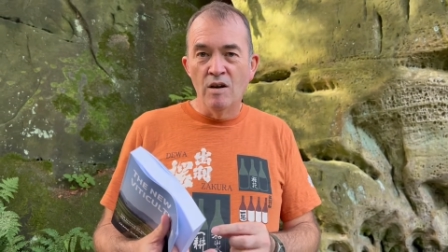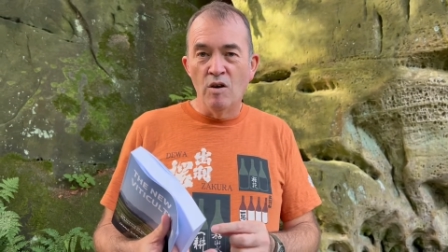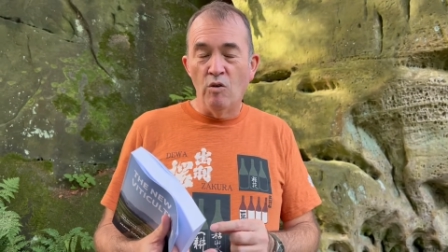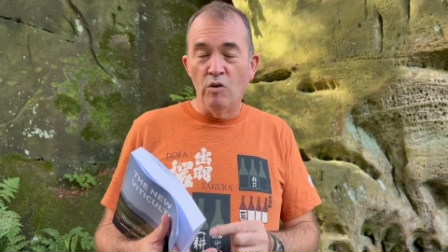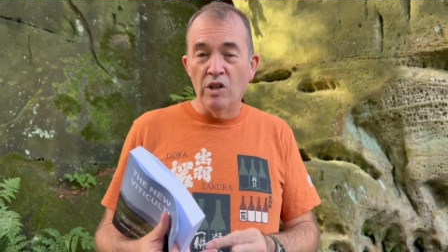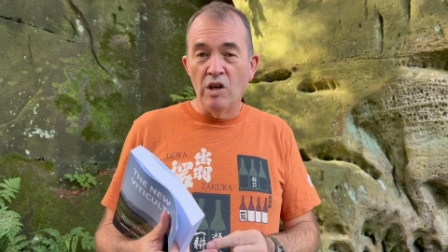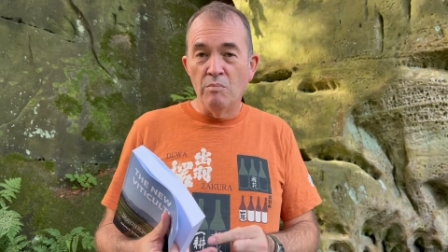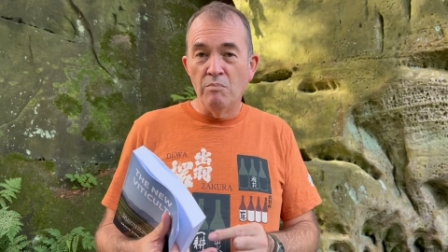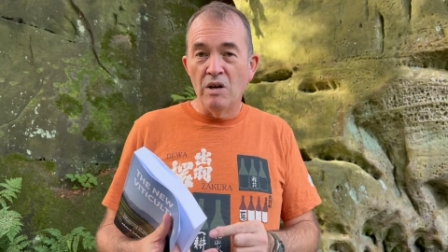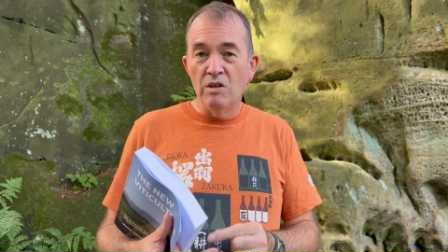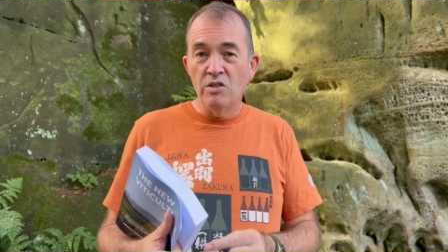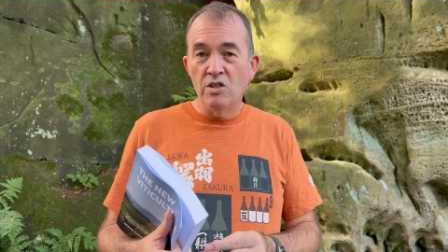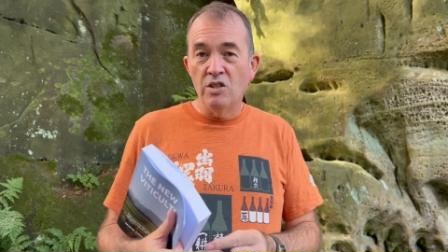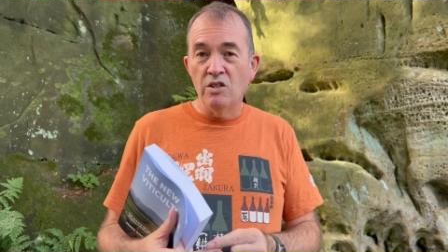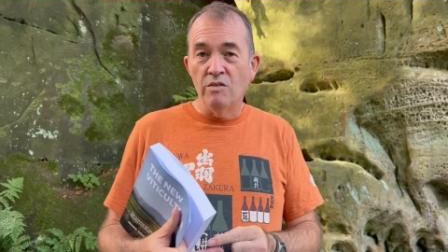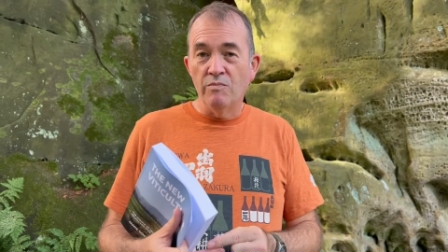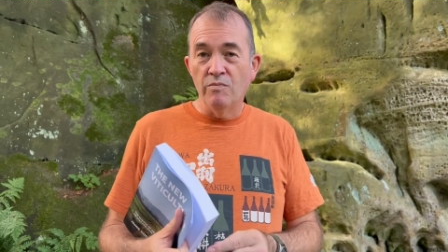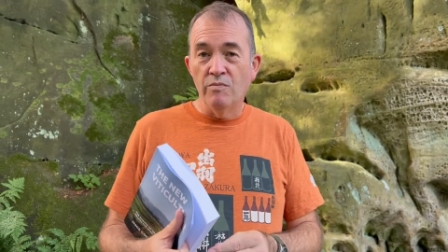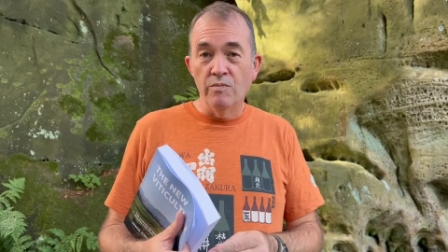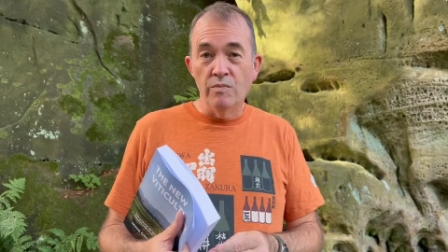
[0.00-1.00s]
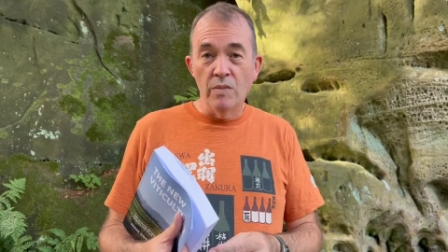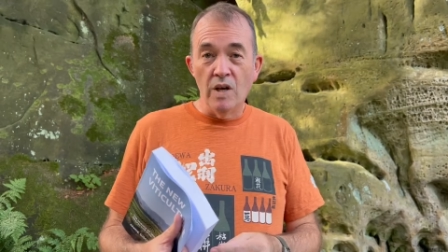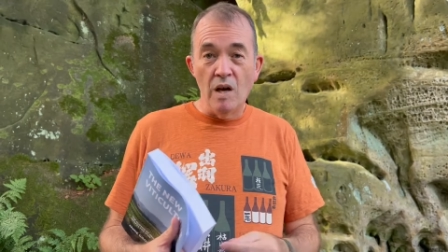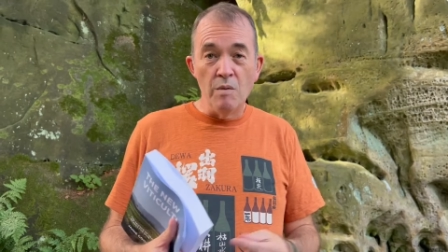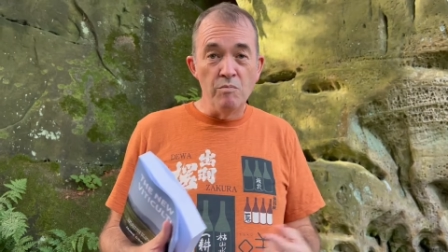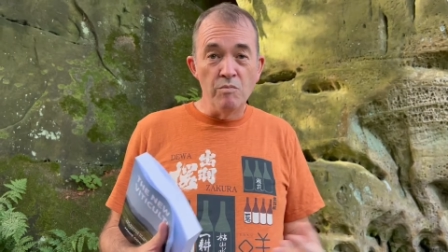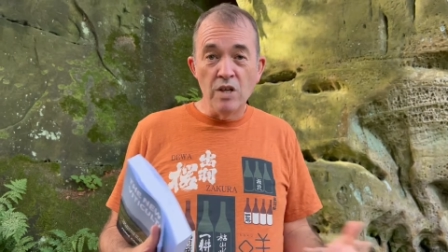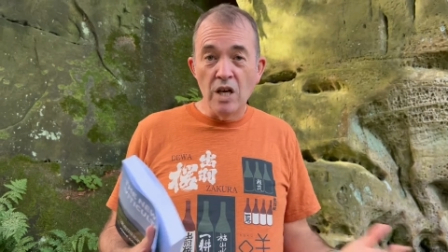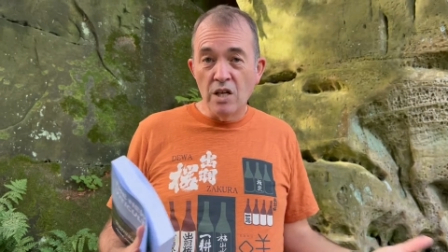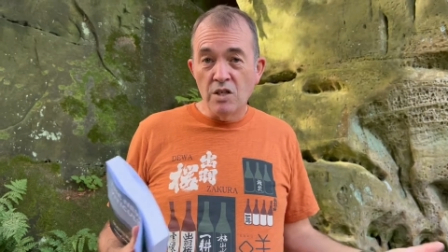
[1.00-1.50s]
Although most
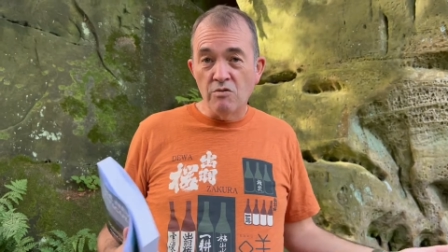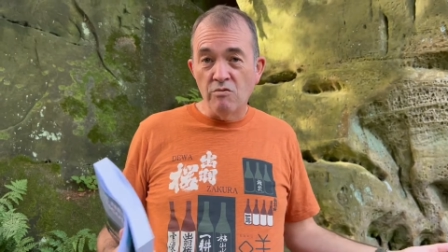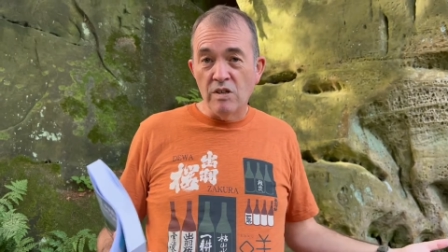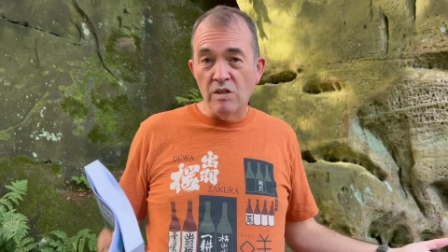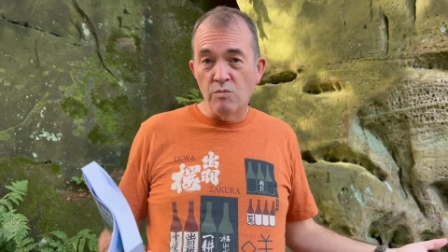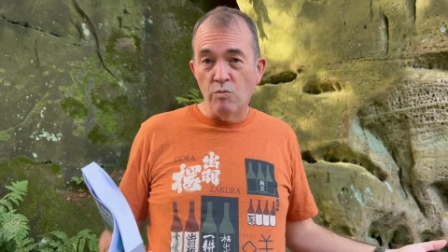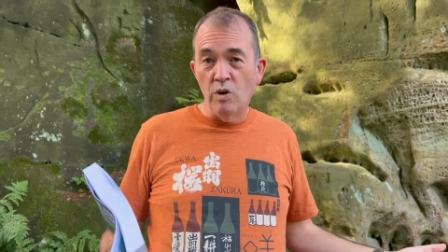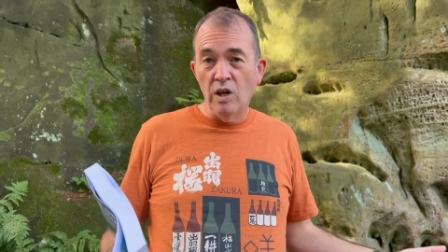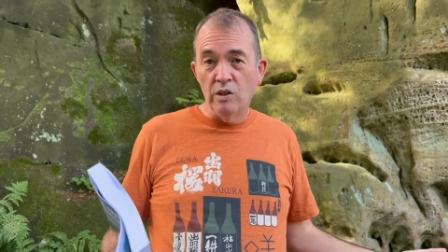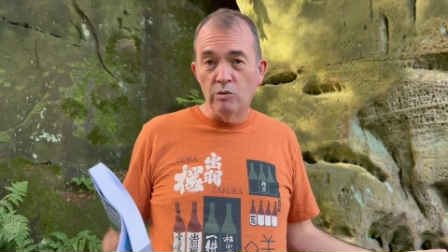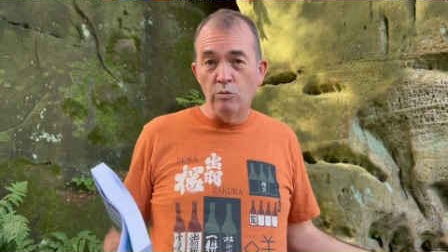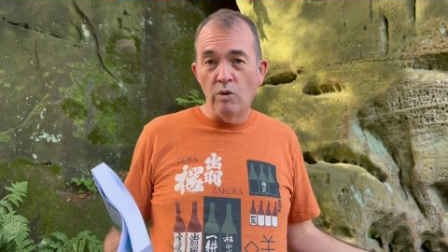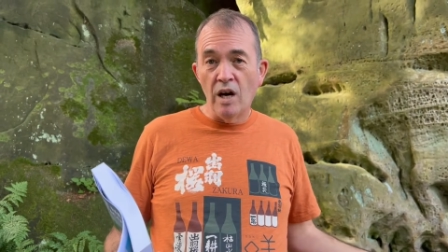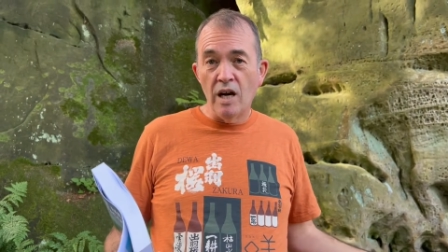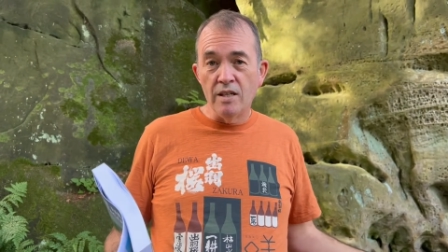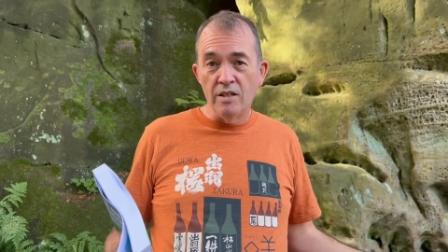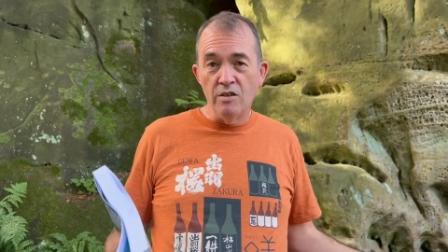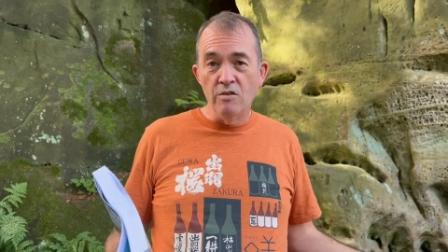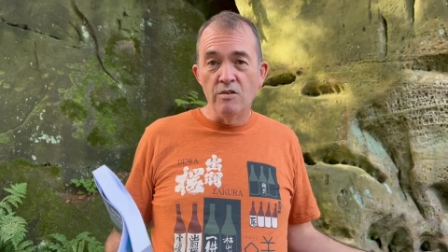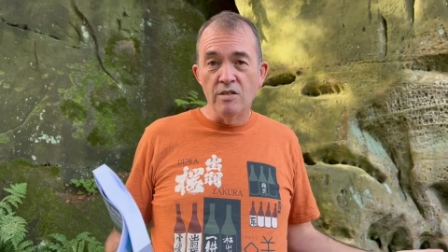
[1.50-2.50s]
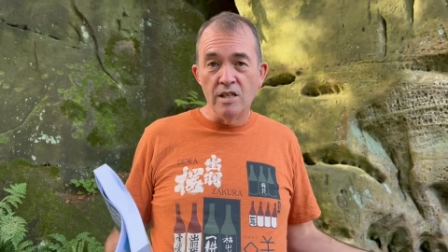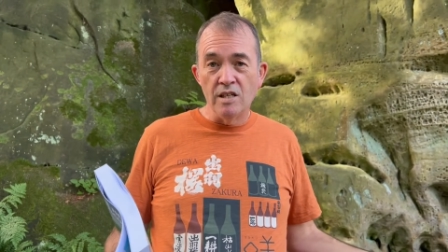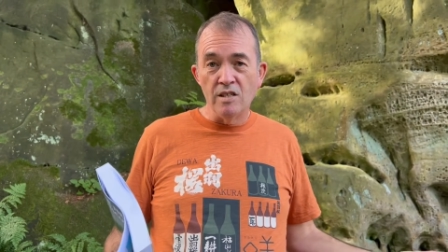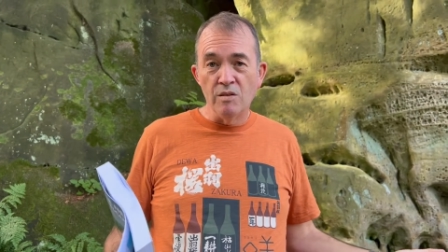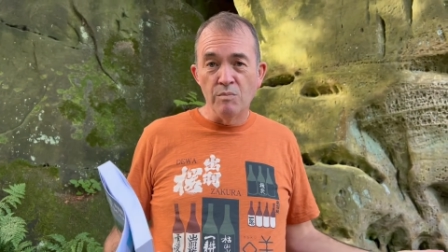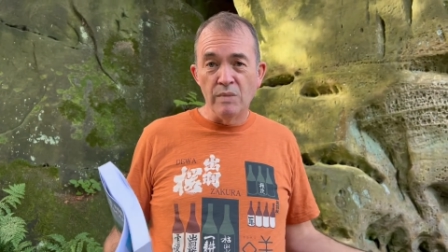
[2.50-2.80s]
um, nurseries worldwide use these